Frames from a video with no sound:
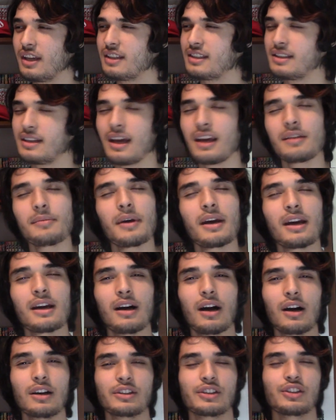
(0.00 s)
in anime
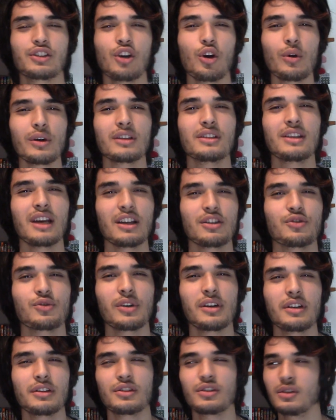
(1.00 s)
are so
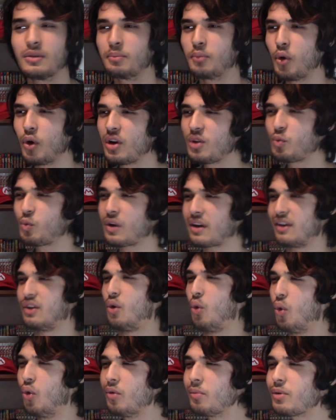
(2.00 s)
exaggerated to the point where it
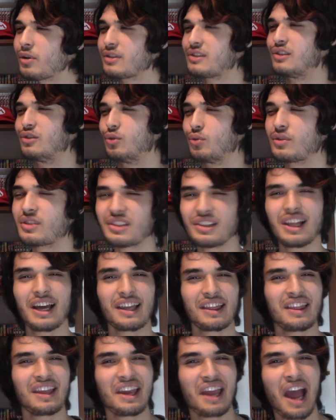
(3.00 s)
almost looks
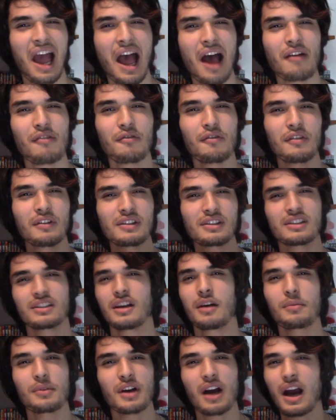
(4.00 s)
like they have
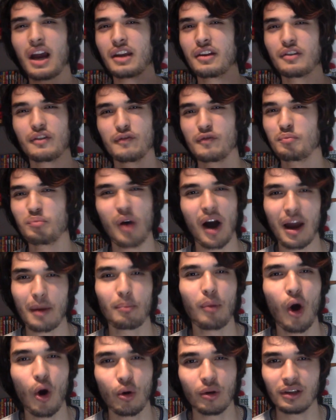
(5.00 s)
some kind of
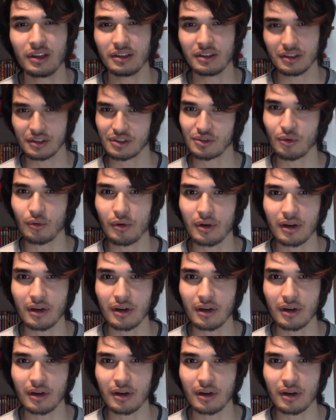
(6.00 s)
bipolar disorder.